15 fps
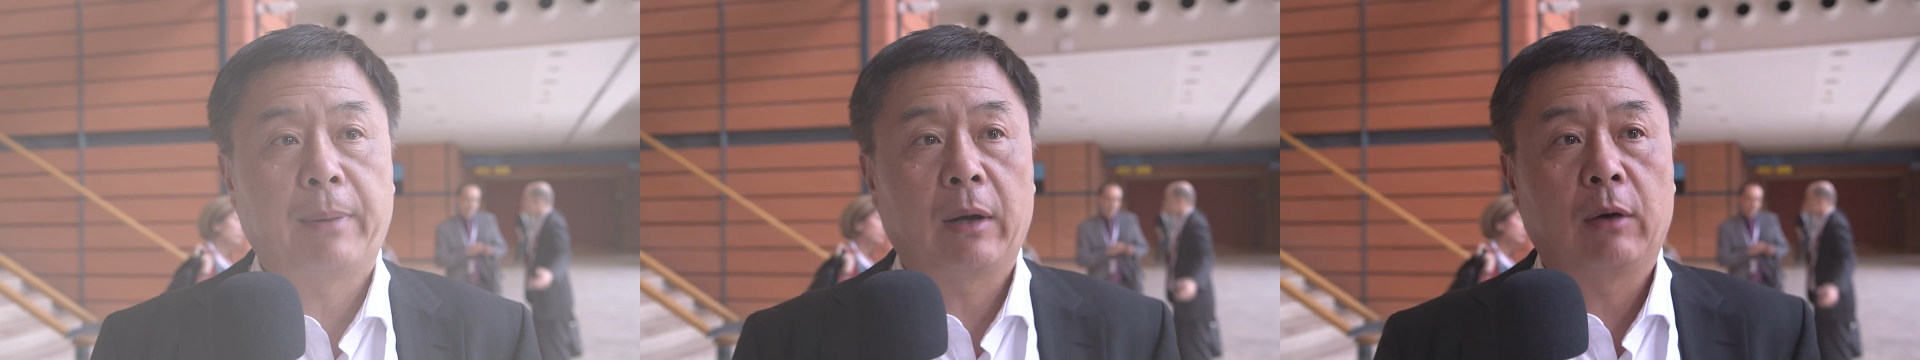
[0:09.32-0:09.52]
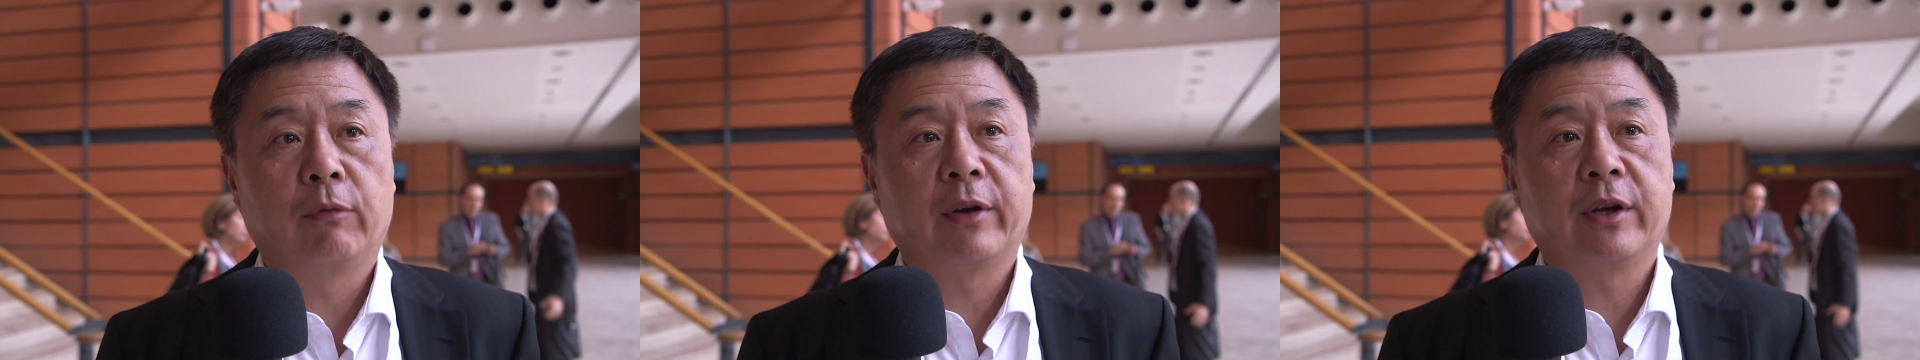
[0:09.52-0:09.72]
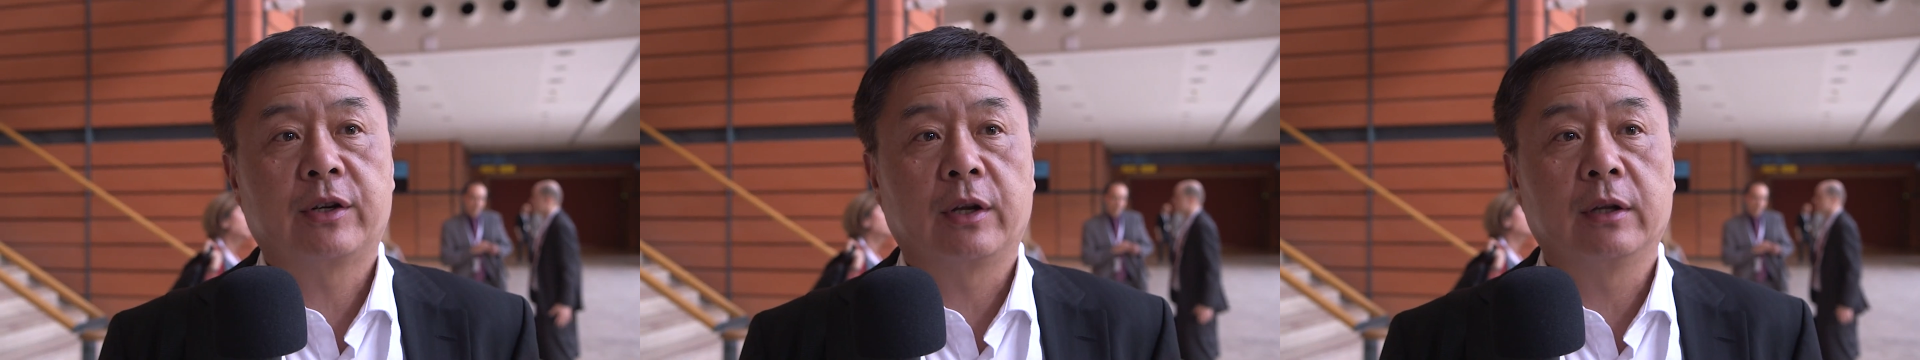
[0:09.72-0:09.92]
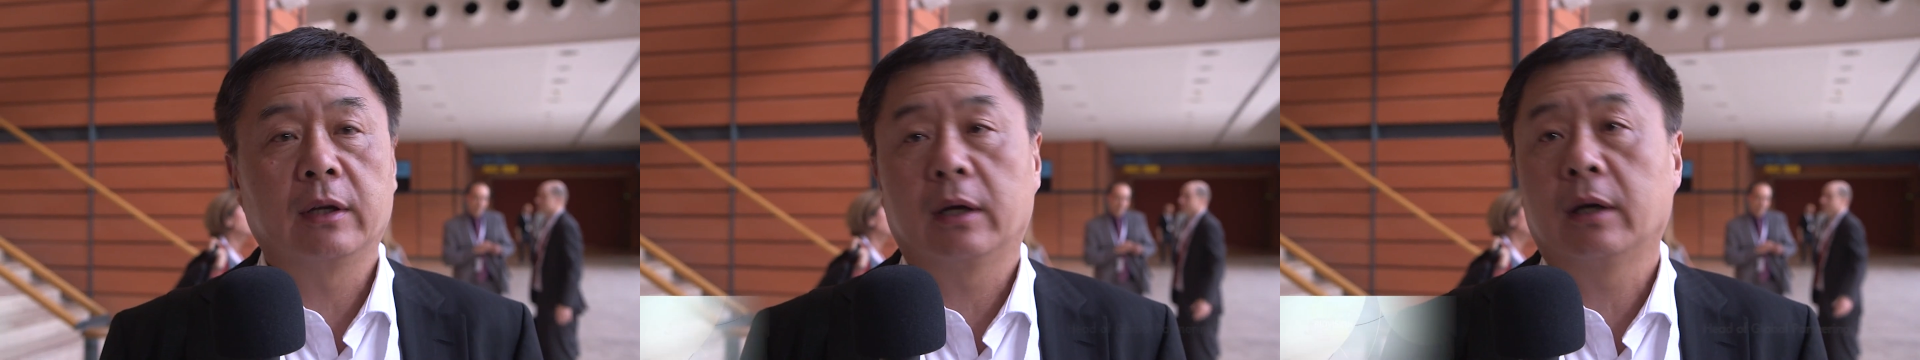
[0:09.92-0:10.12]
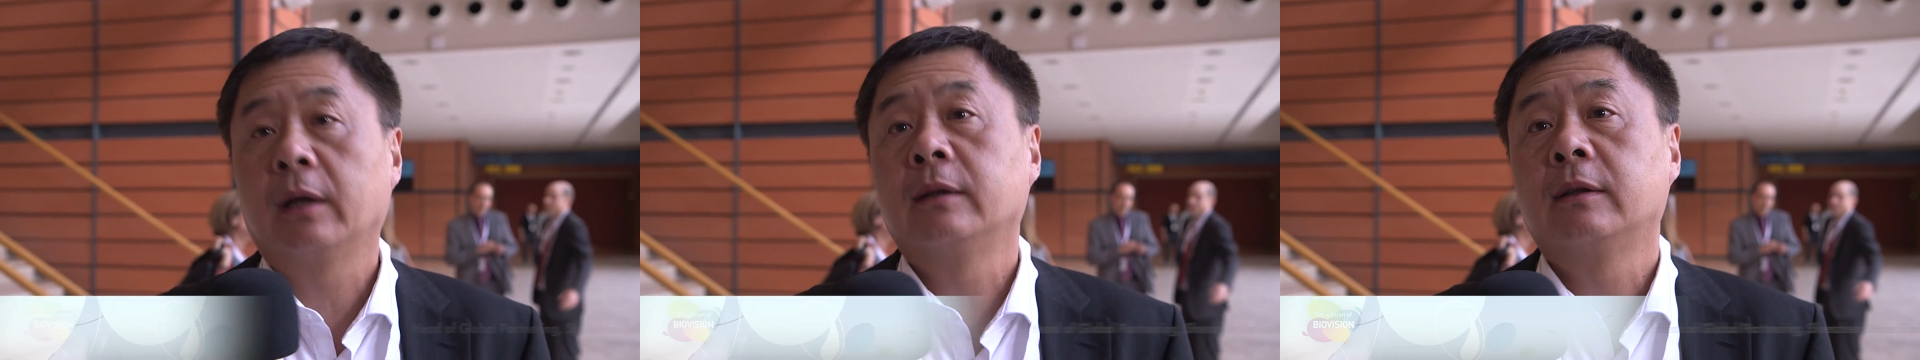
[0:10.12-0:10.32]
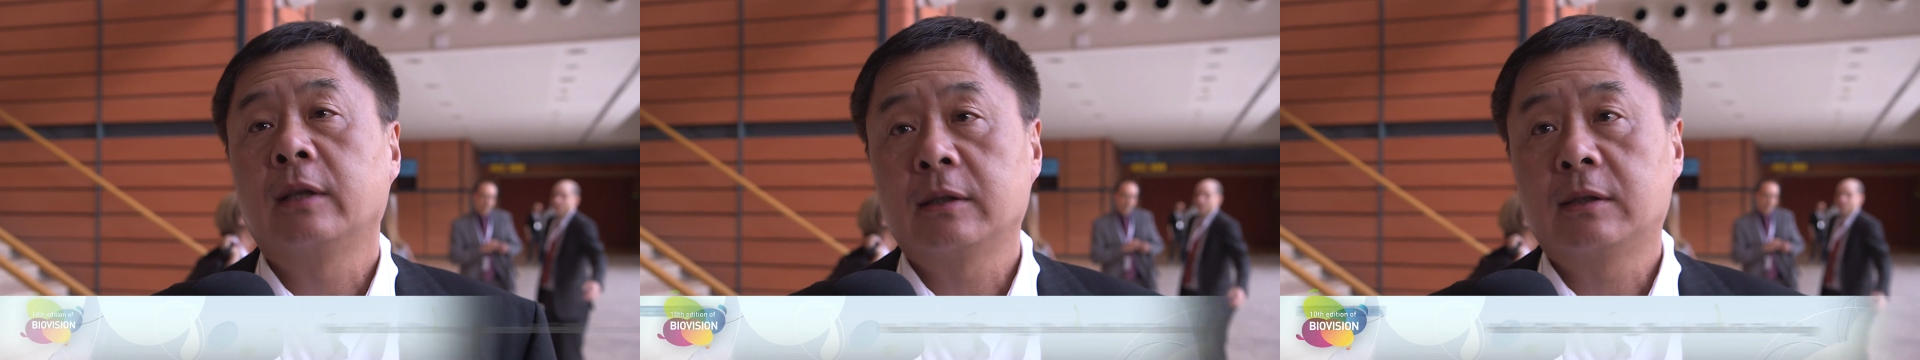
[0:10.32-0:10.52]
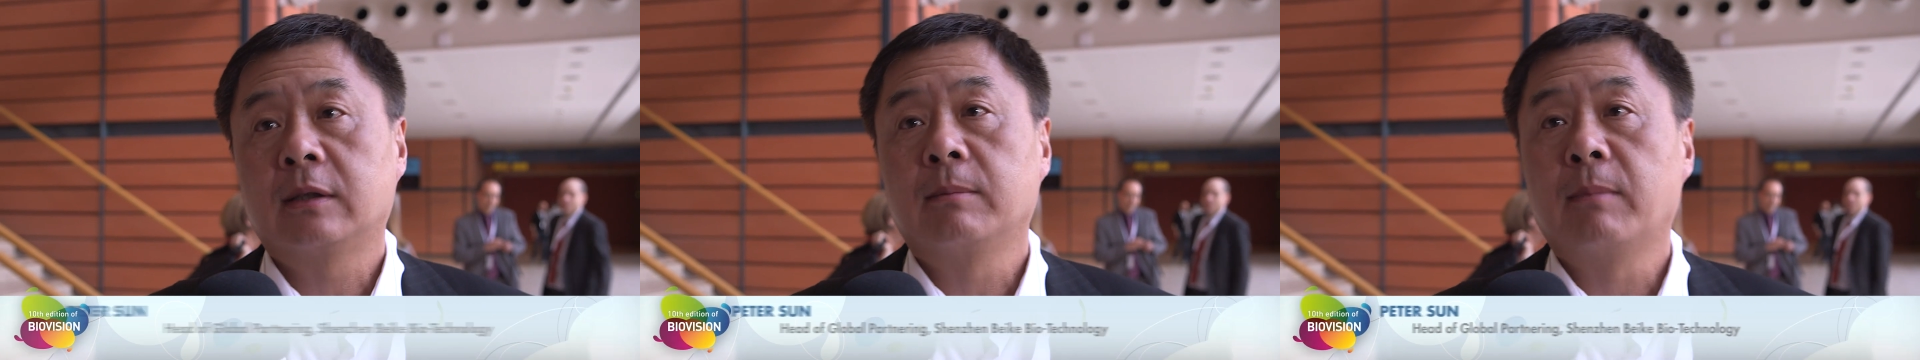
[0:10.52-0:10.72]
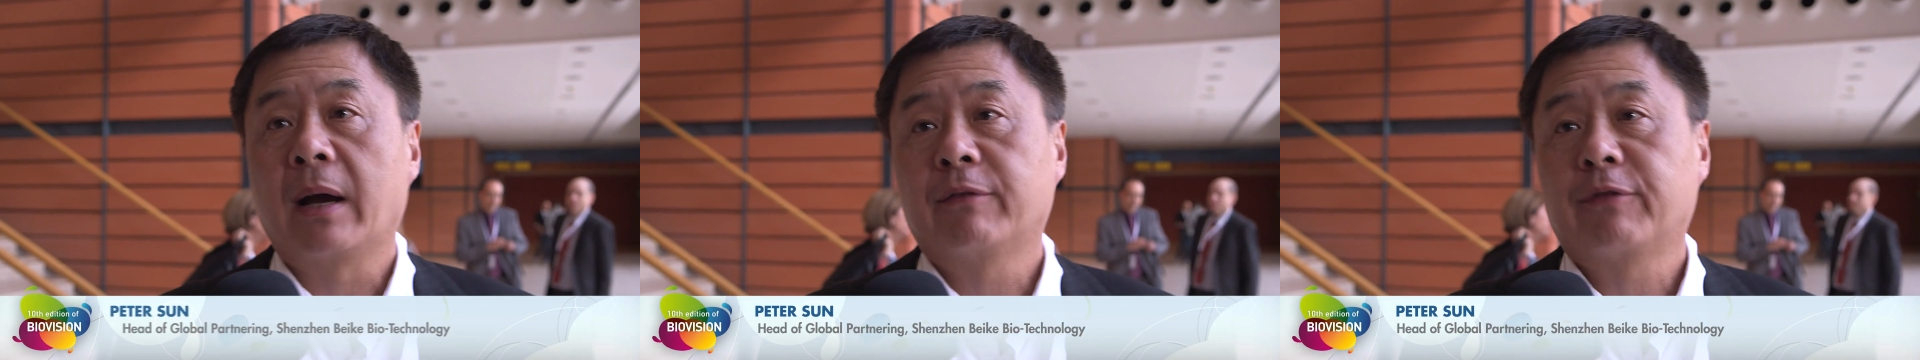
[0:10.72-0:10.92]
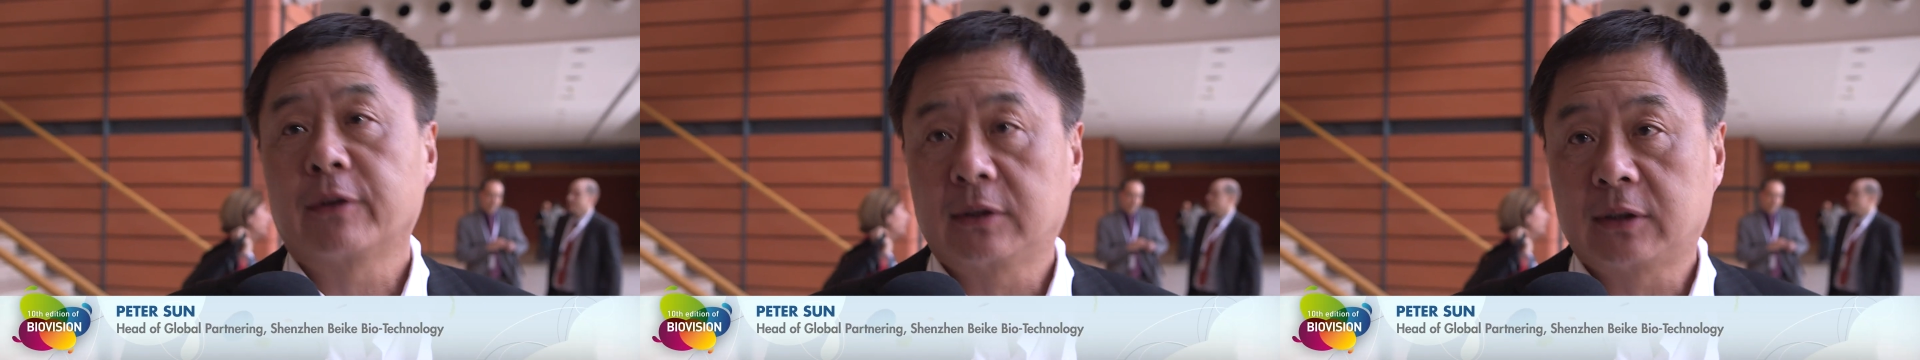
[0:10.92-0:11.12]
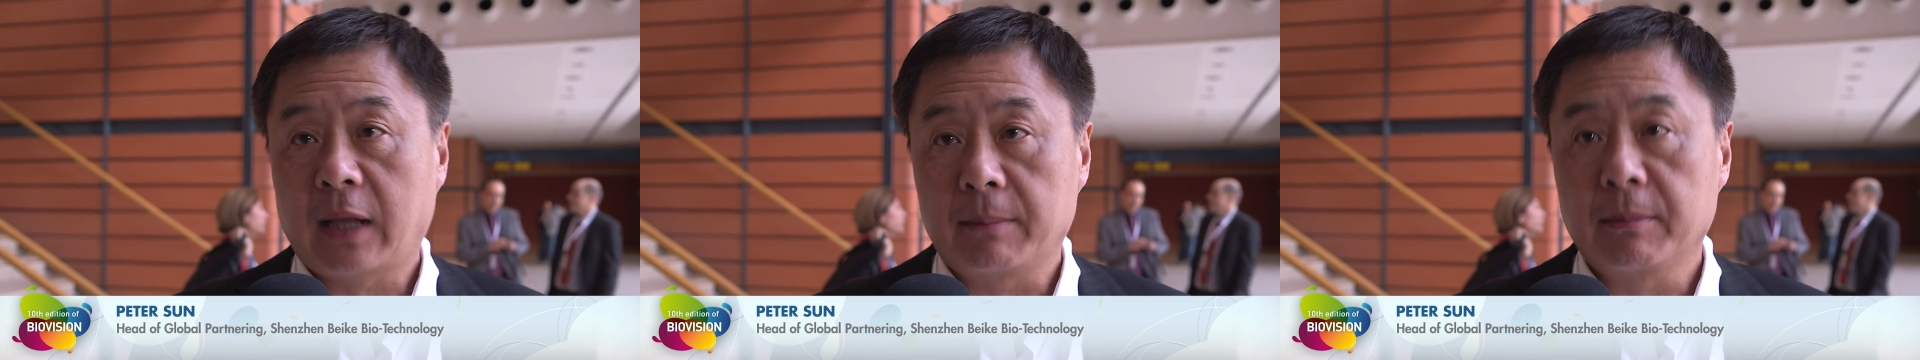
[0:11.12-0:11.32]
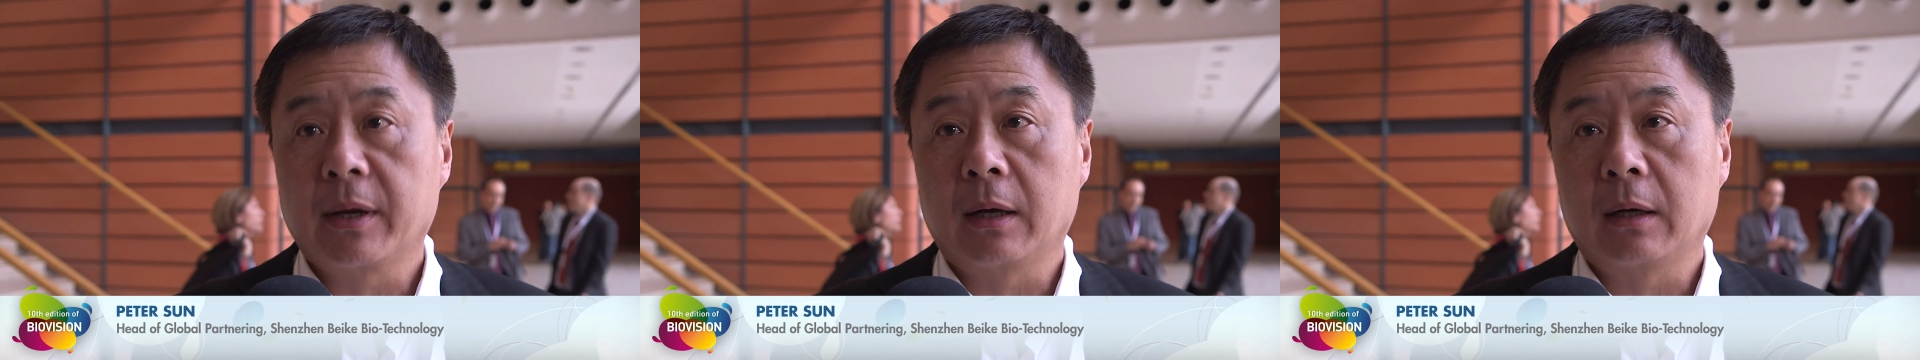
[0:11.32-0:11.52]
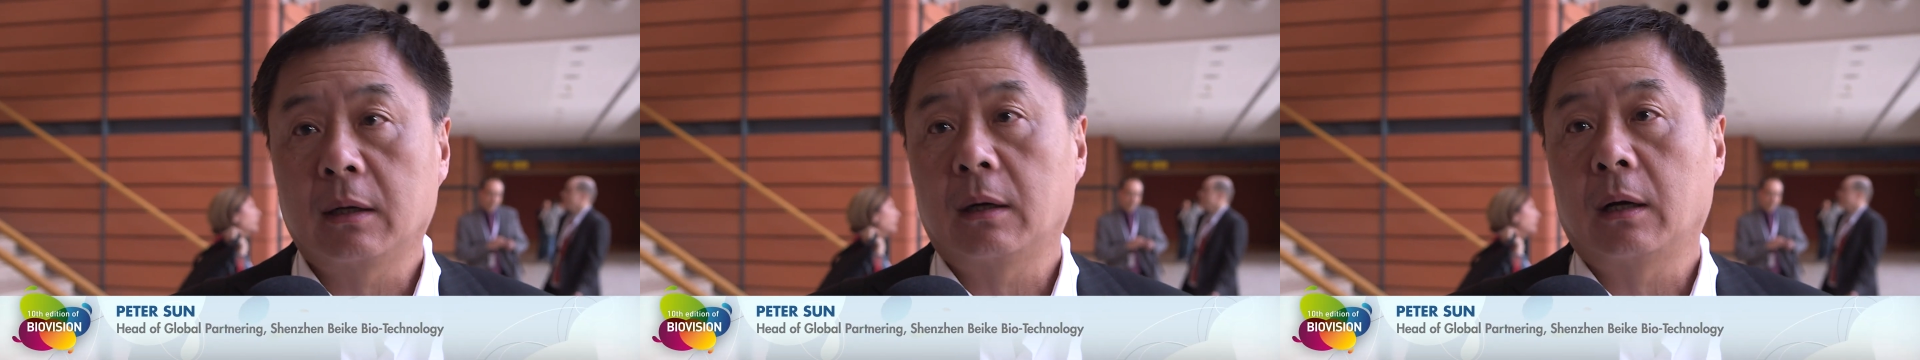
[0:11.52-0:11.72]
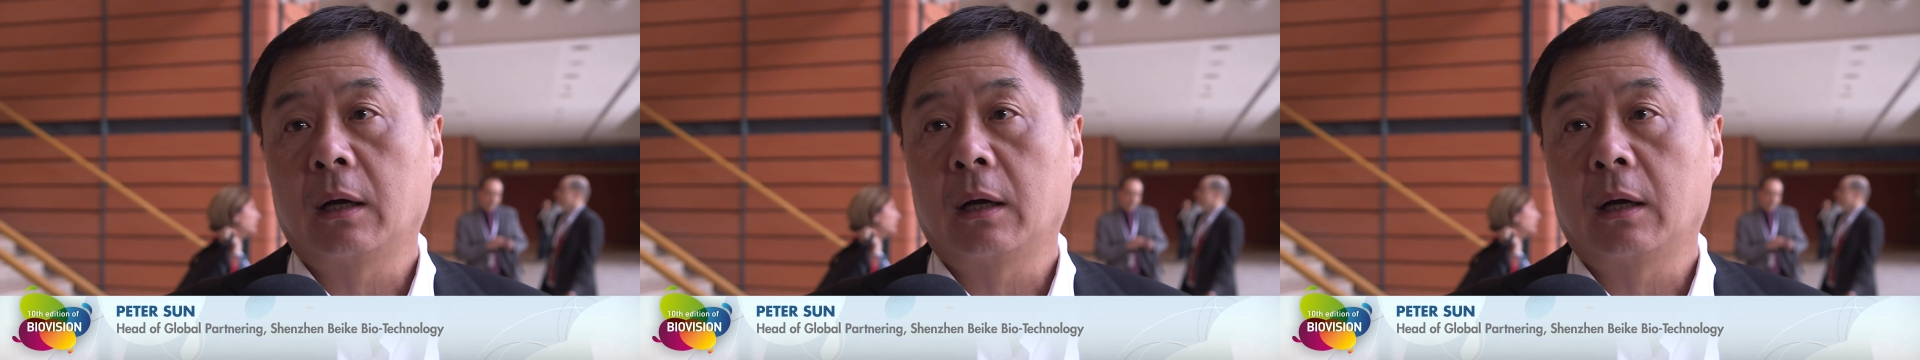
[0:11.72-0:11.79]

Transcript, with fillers: BioVision, uh, this is my first time here.